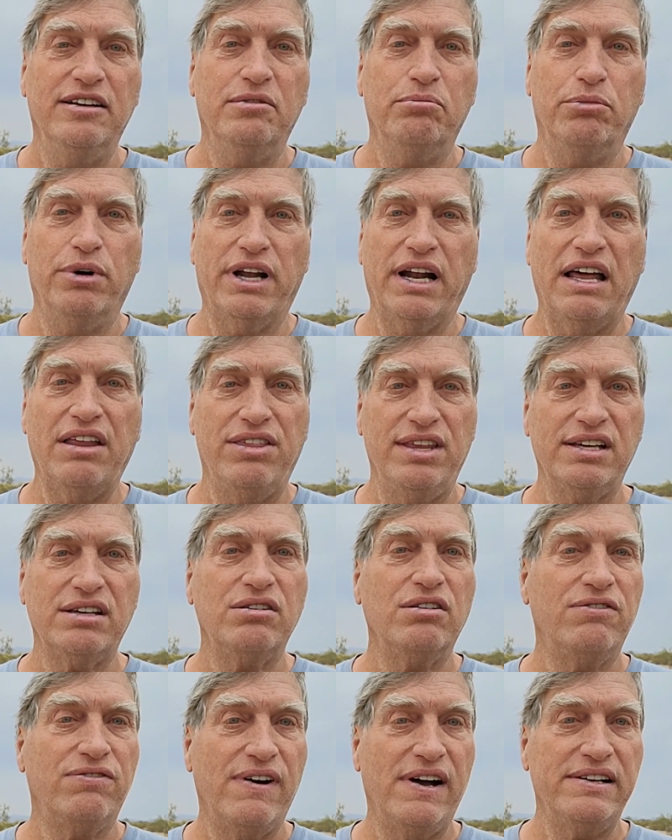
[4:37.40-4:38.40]
But I think
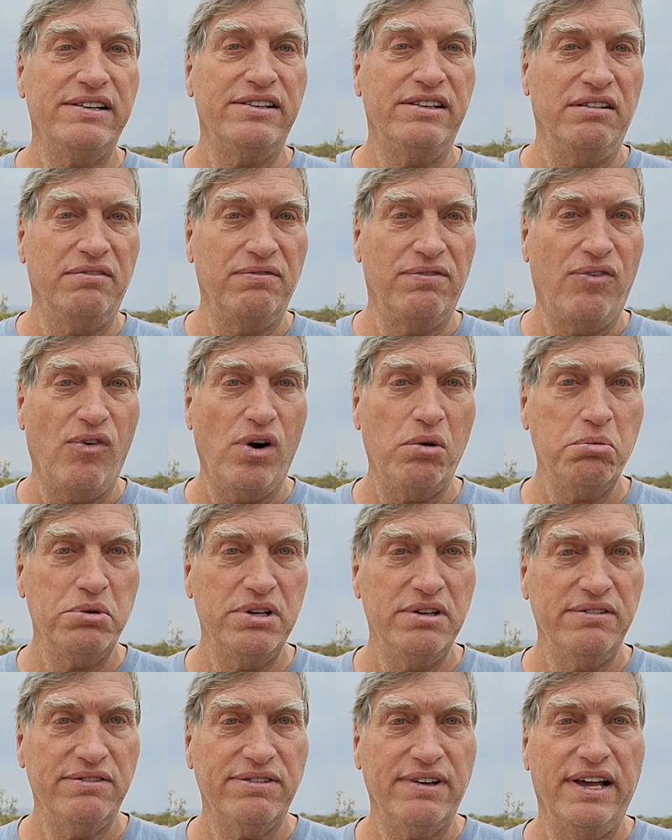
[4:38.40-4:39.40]
you'll find it
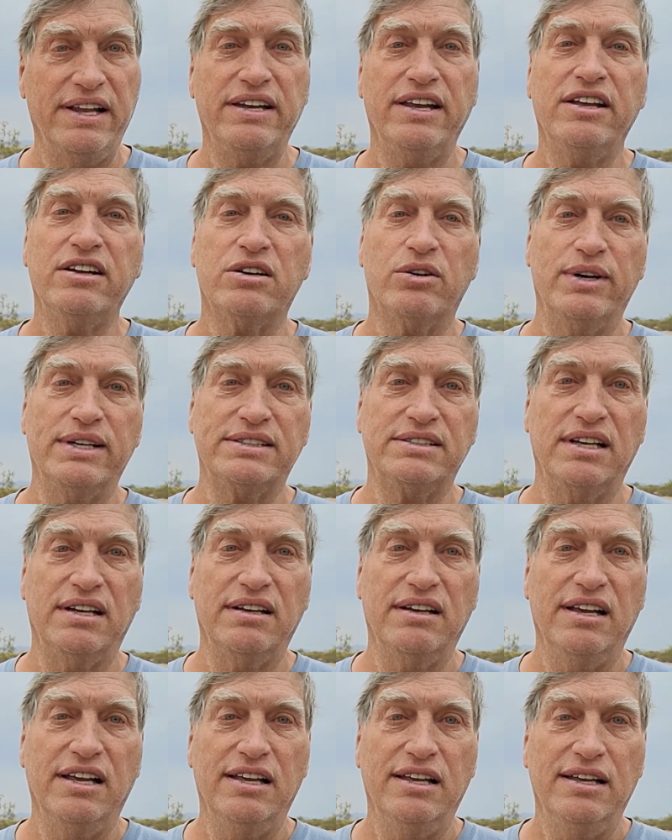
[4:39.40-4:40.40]
informative and
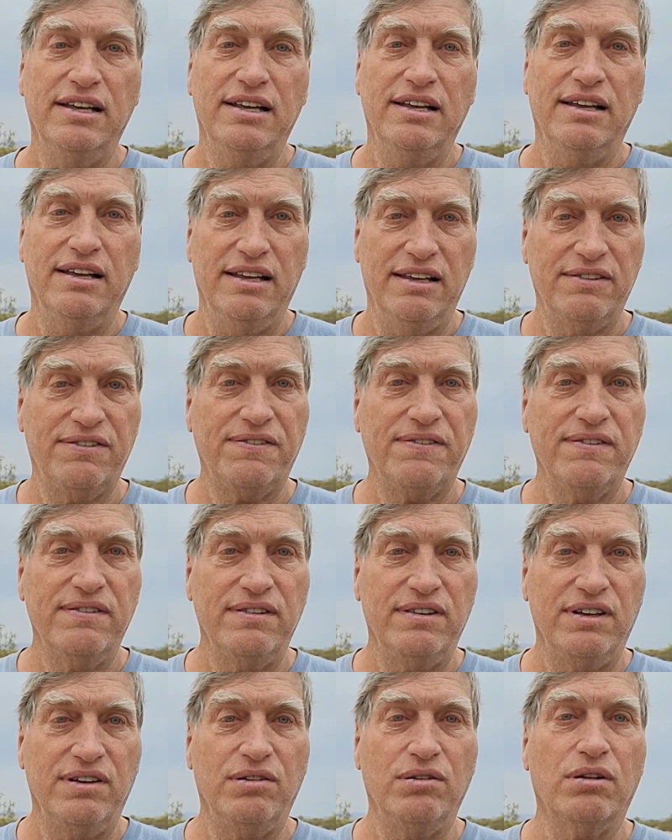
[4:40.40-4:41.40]
interesting if
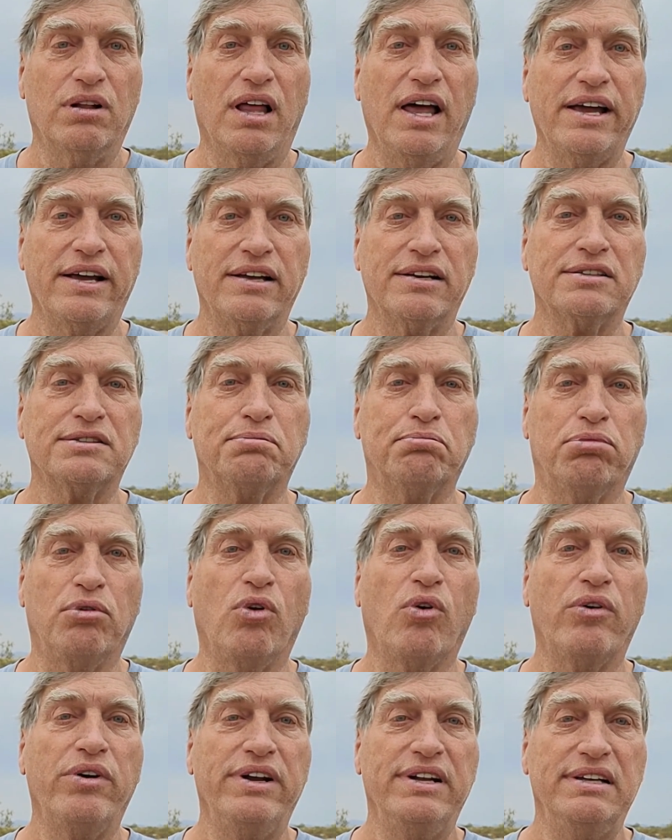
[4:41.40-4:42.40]
you like
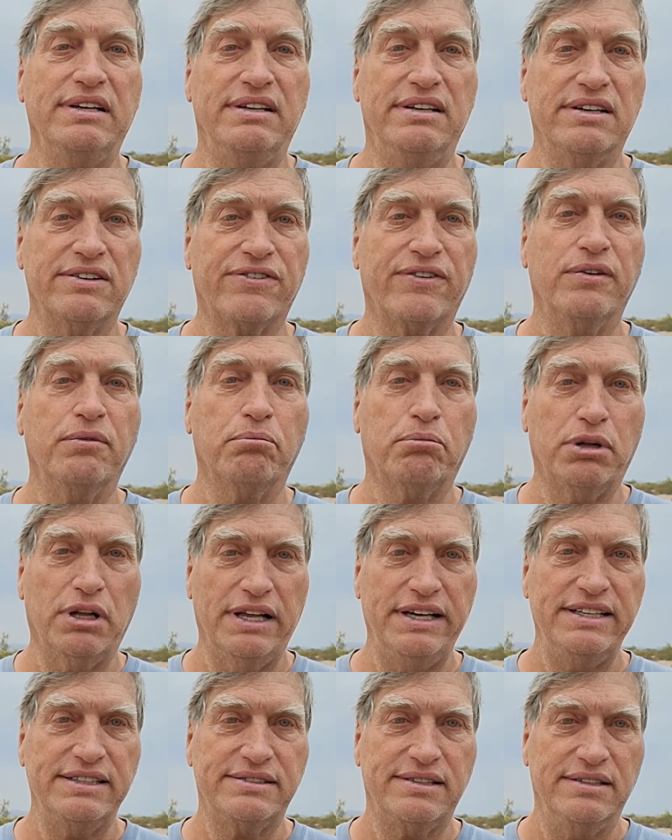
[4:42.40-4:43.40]
exploring different
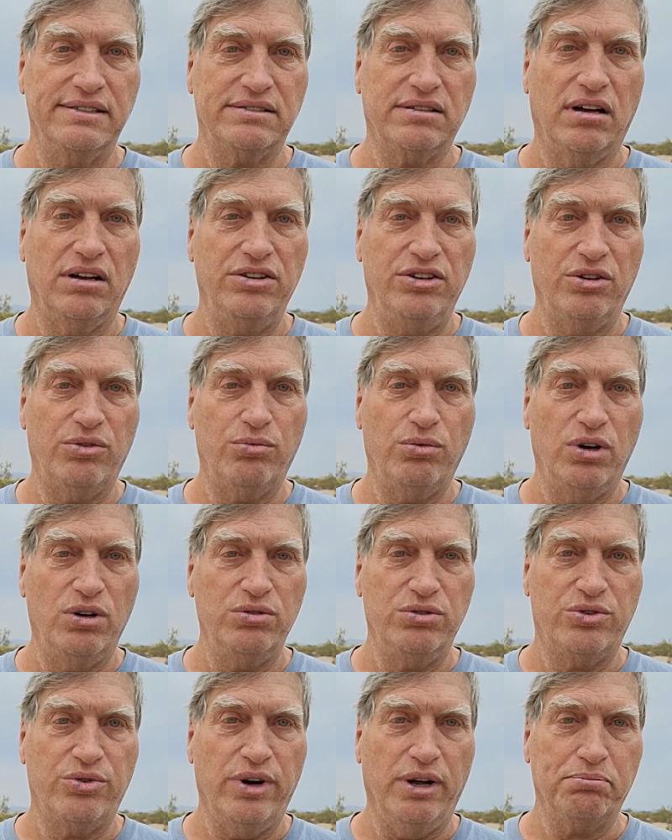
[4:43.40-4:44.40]
places on your
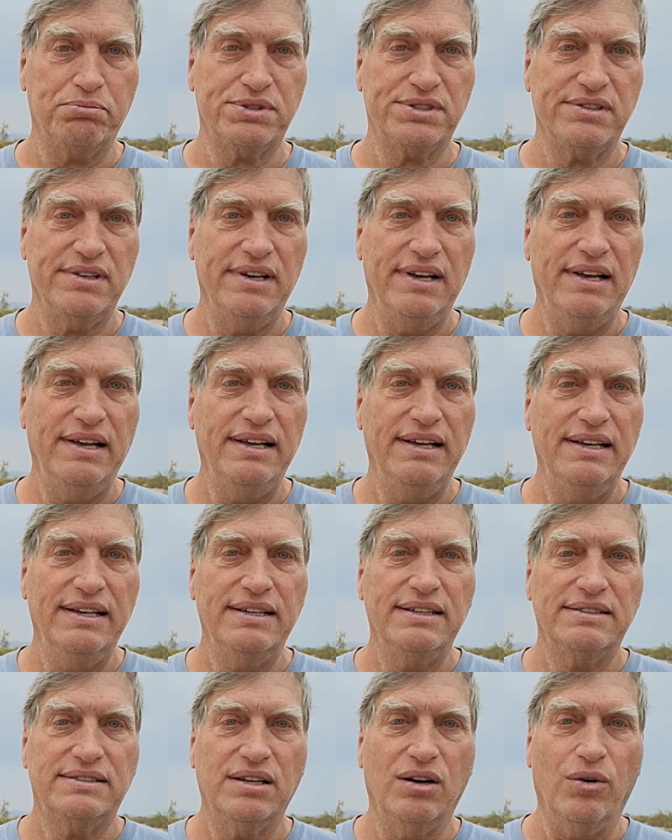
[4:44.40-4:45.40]
road trips.
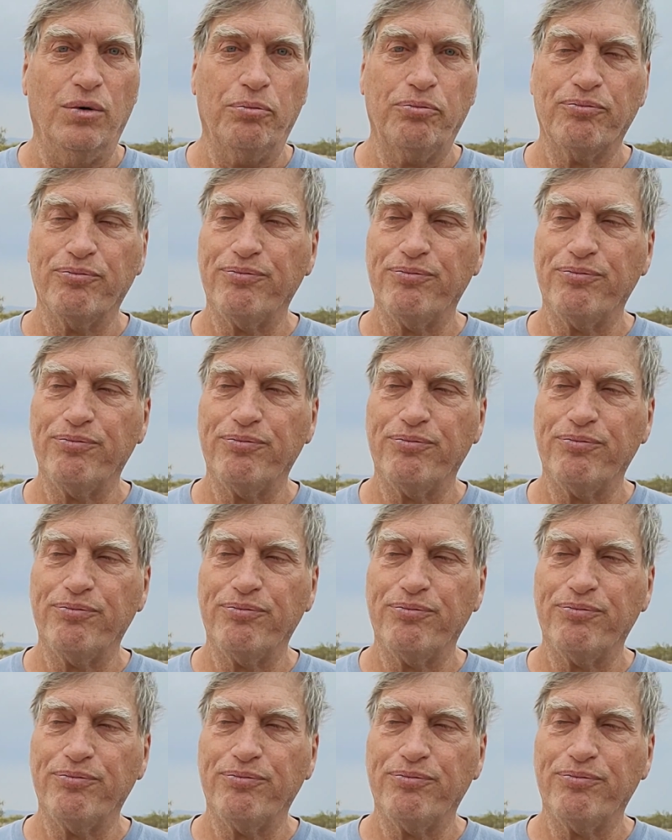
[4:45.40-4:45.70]
So